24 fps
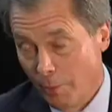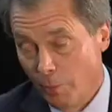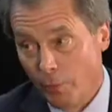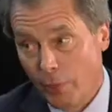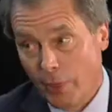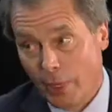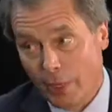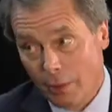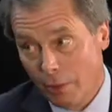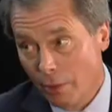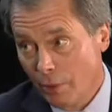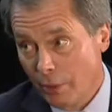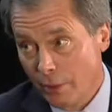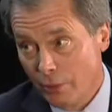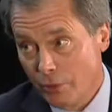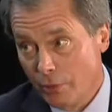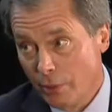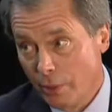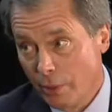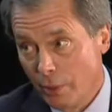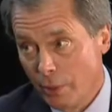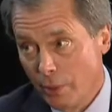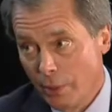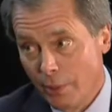because
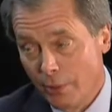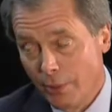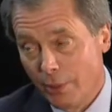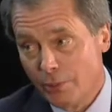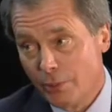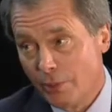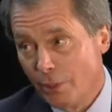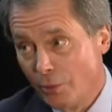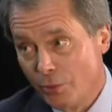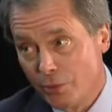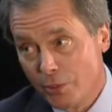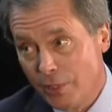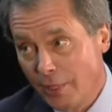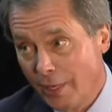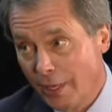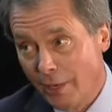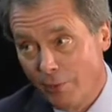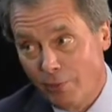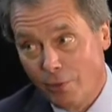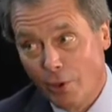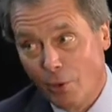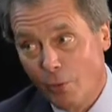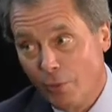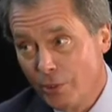there's no saying,
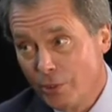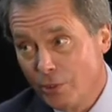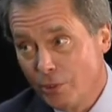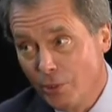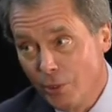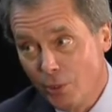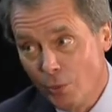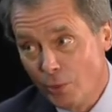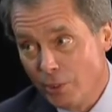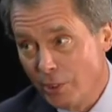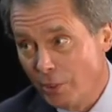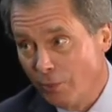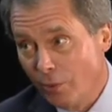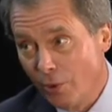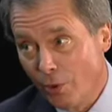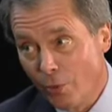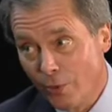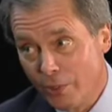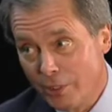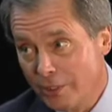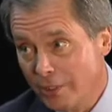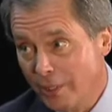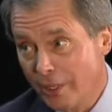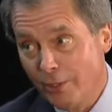if you always do what you've
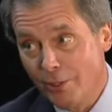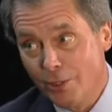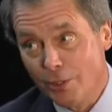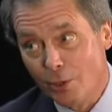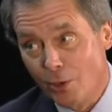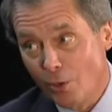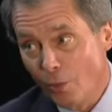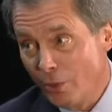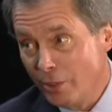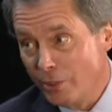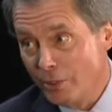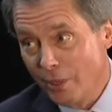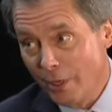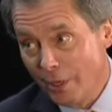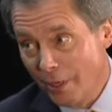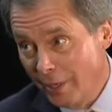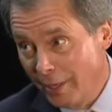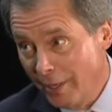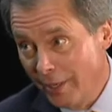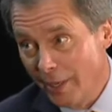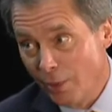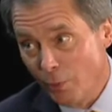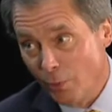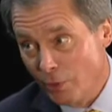always done, you're always going to
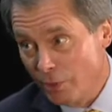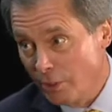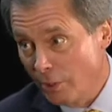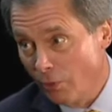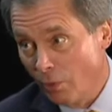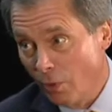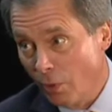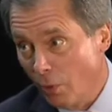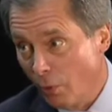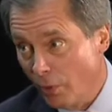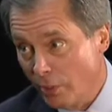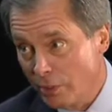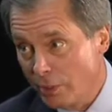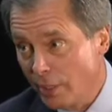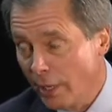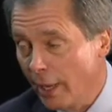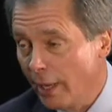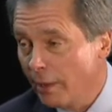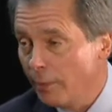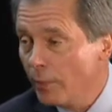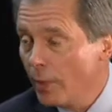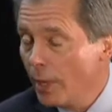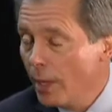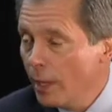get what you've always
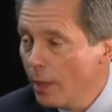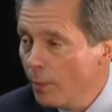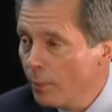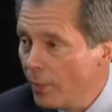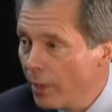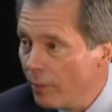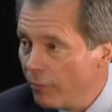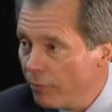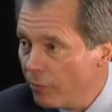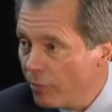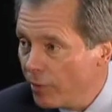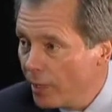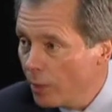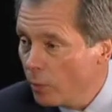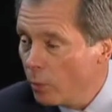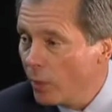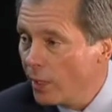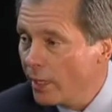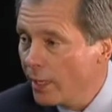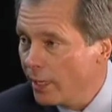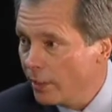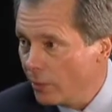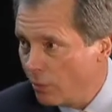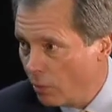gotten. My friend, we're
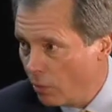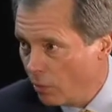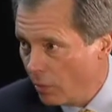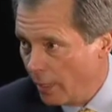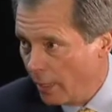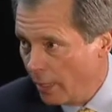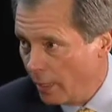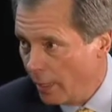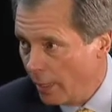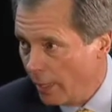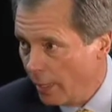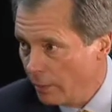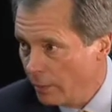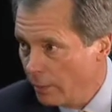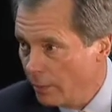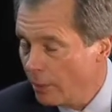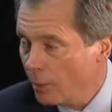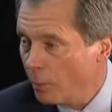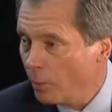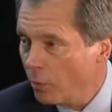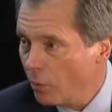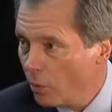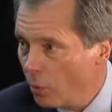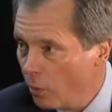getting crowd out.
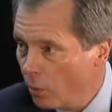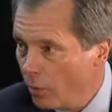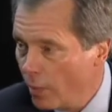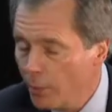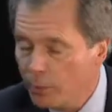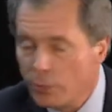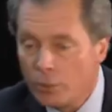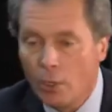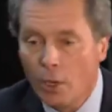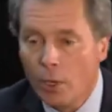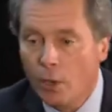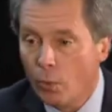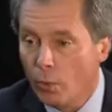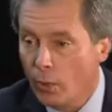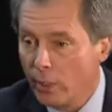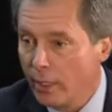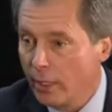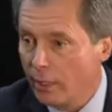The programs, we're